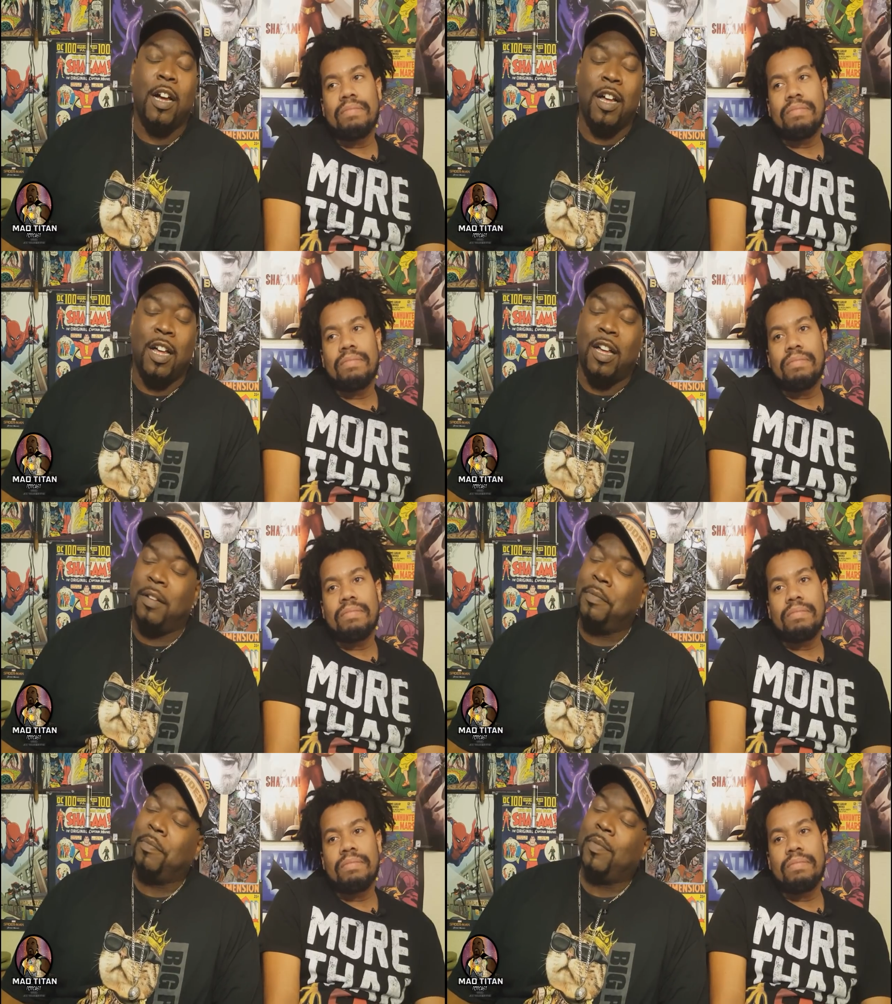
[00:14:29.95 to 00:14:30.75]

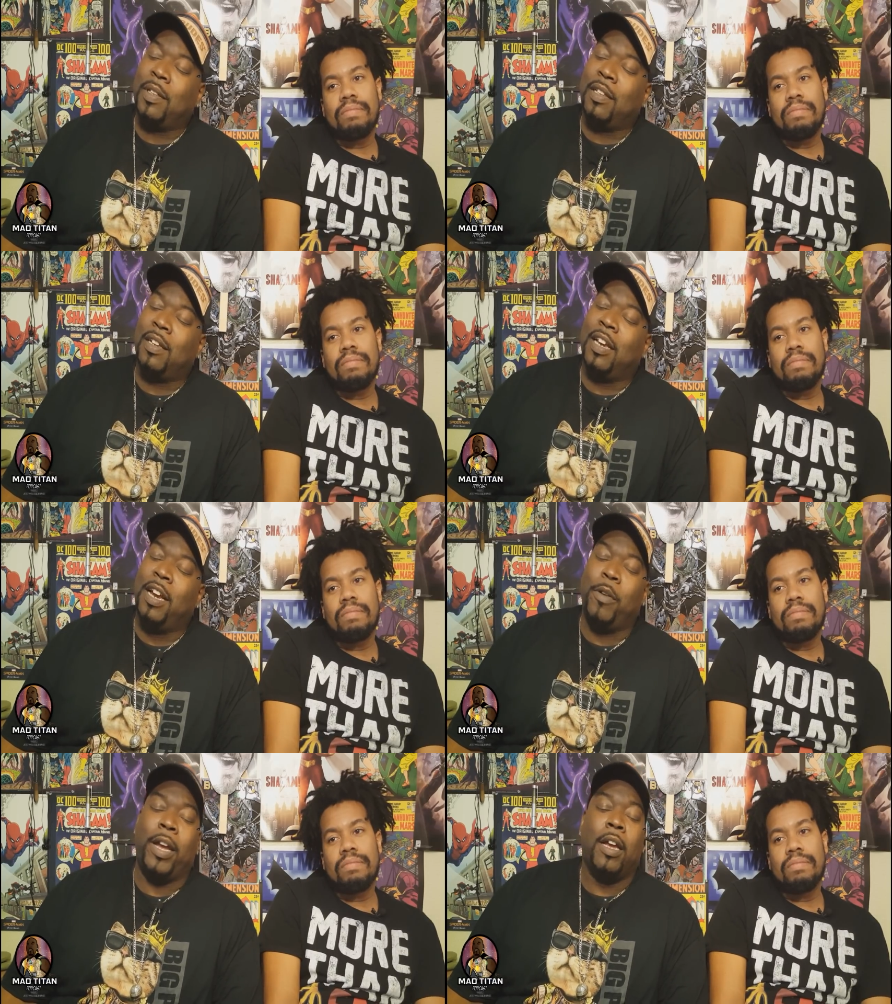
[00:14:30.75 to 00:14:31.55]
Speaker 1: Uh,
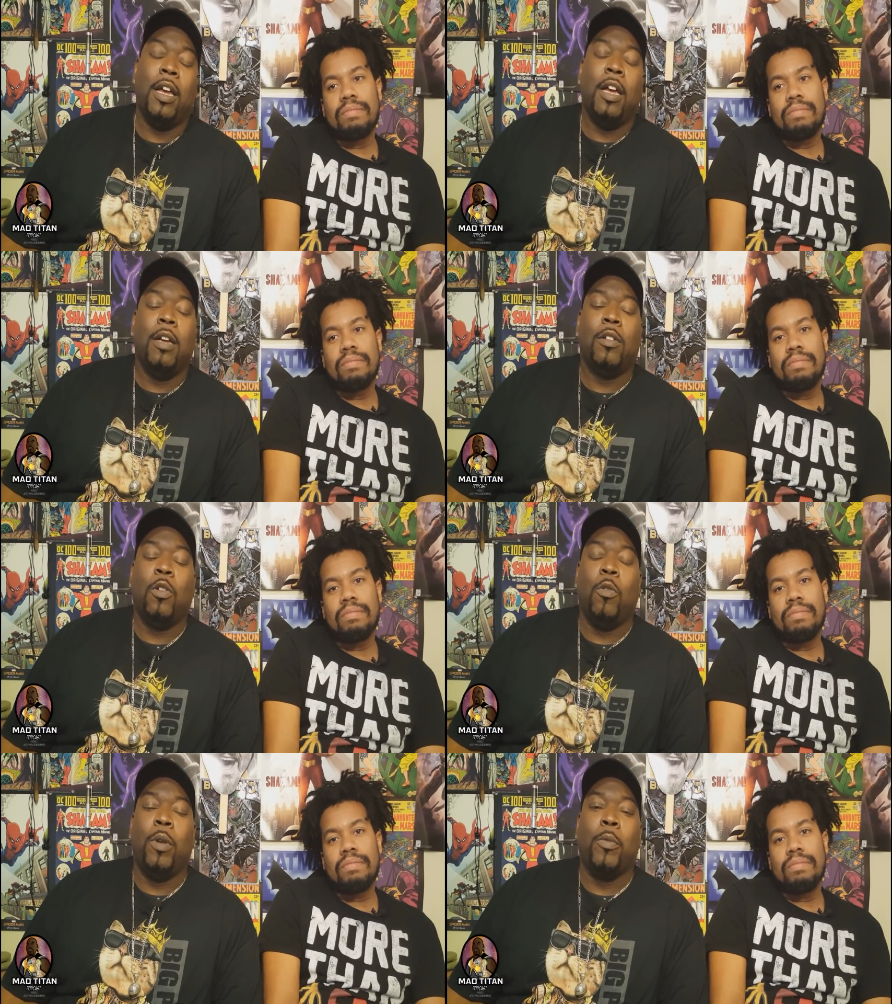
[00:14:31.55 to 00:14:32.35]
anyway,
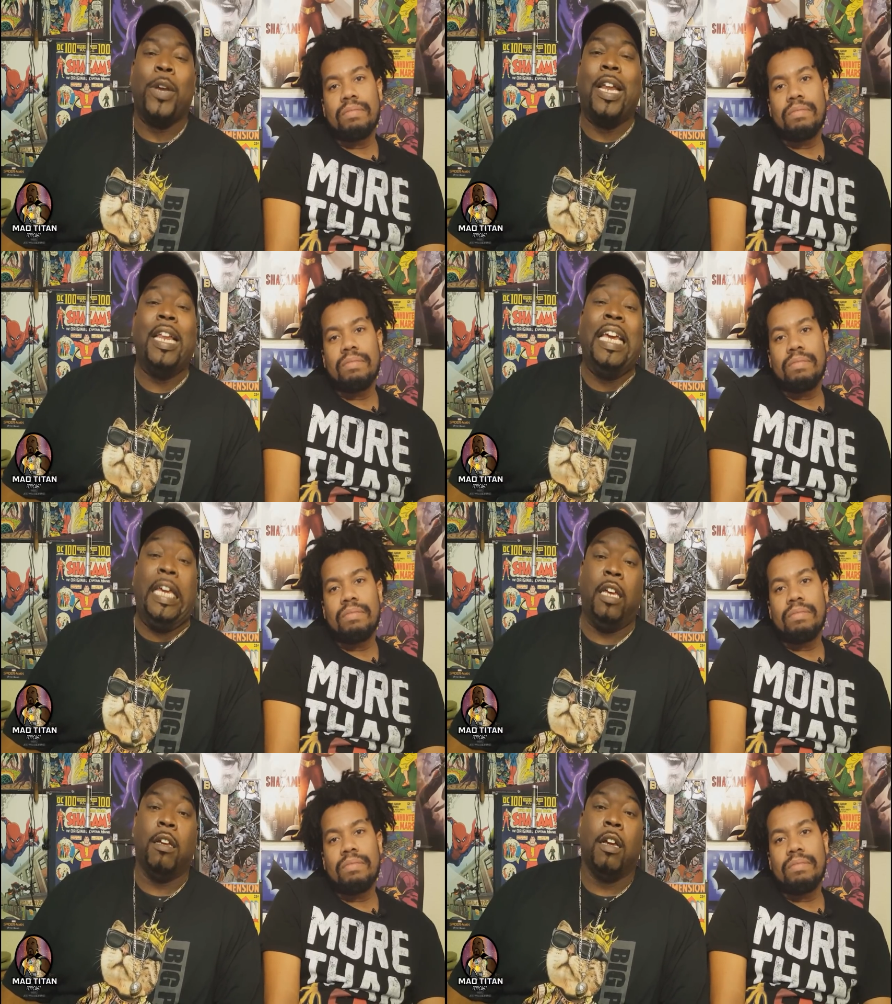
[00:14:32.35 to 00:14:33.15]
so when Rita
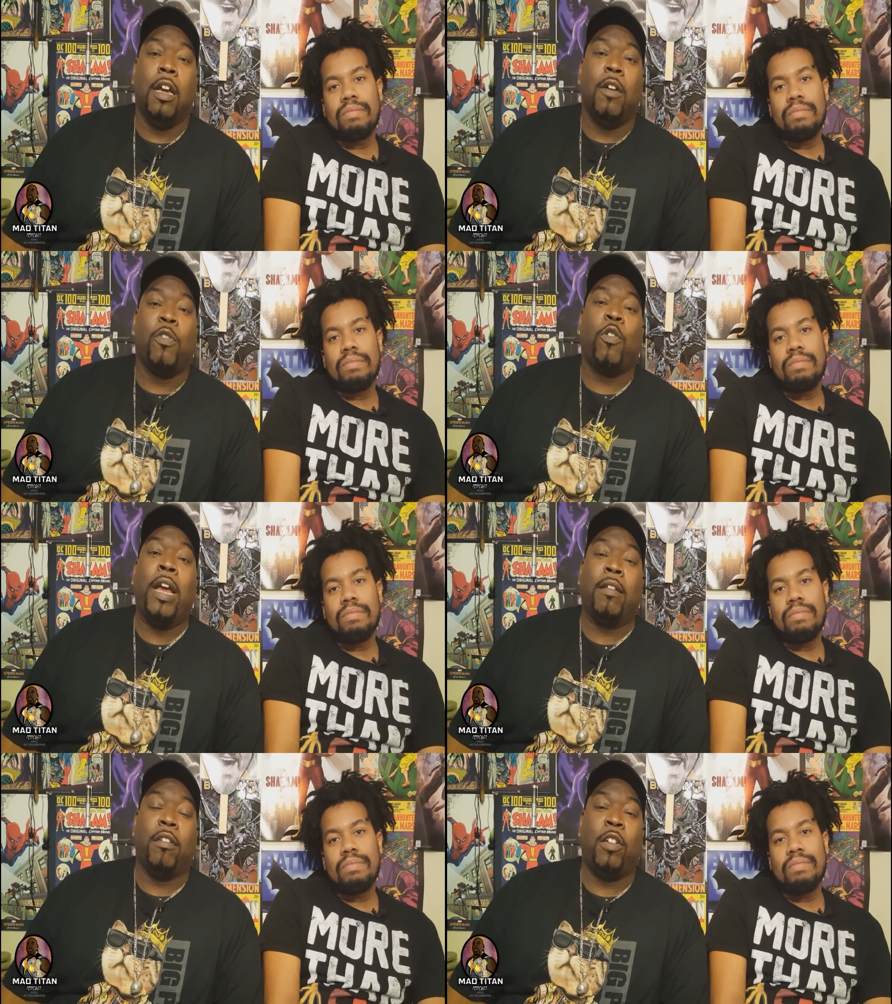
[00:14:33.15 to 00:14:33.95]
leave,
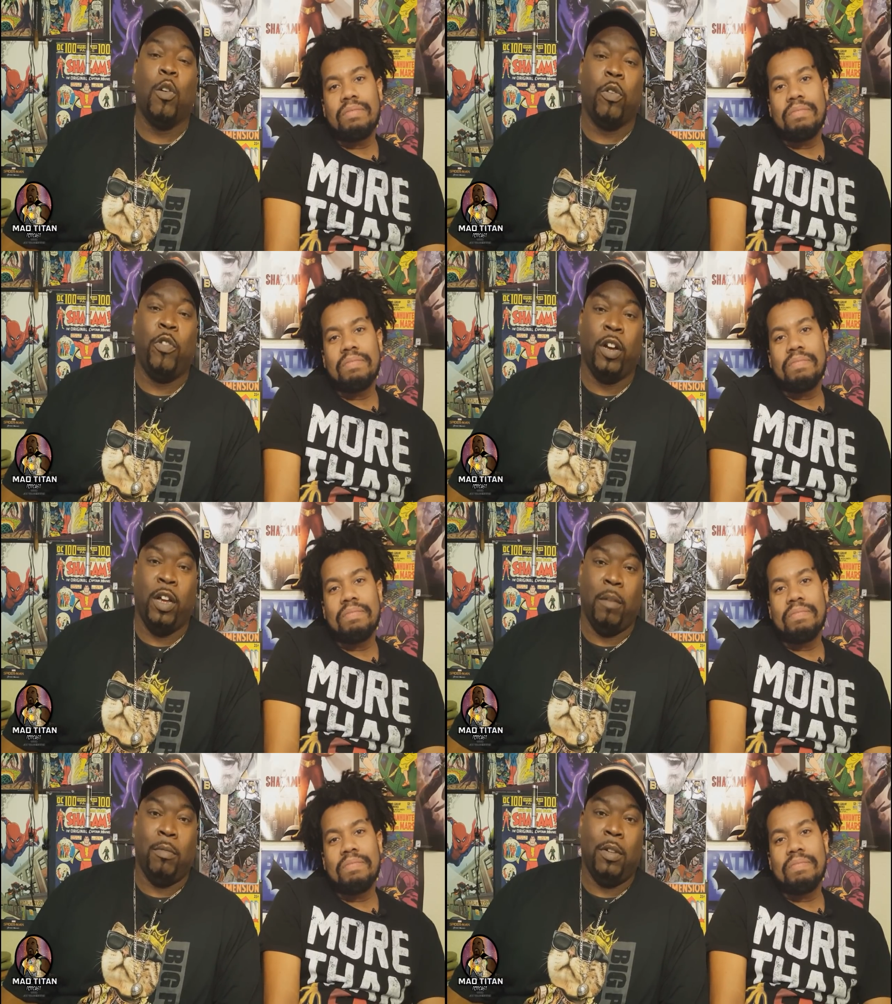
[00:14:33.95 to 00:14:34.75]
Francis show the fuck
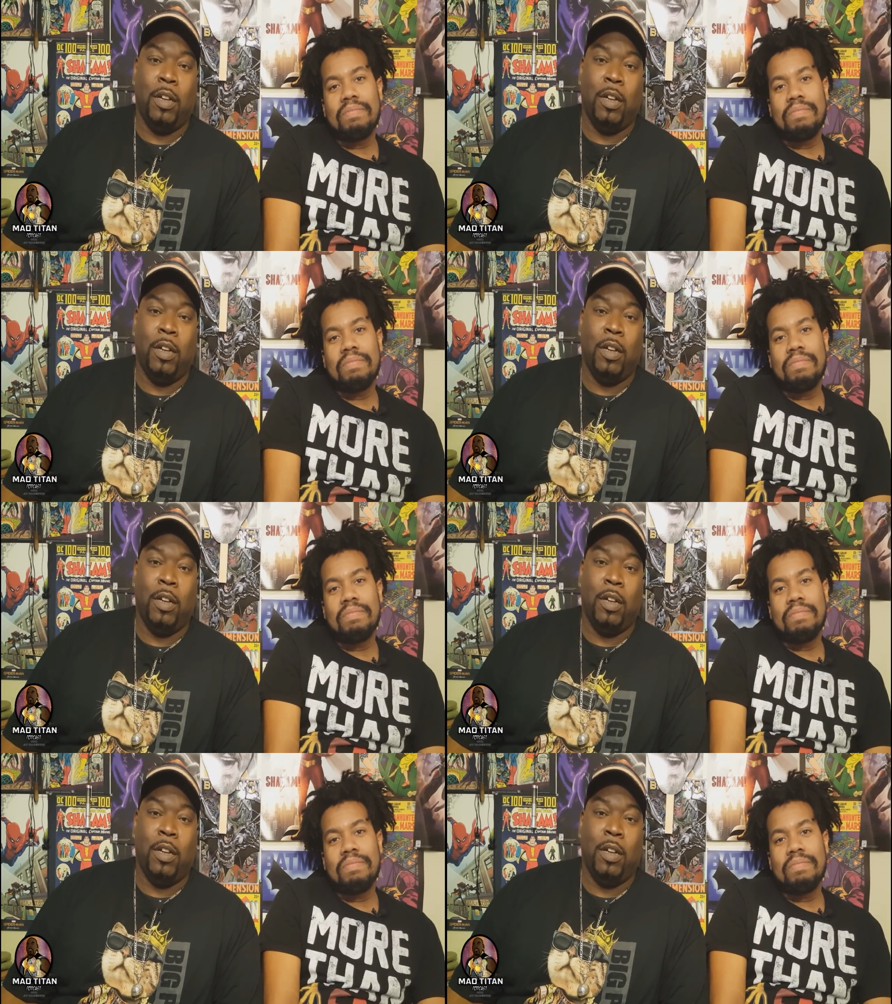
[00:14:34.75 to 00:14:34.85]
up.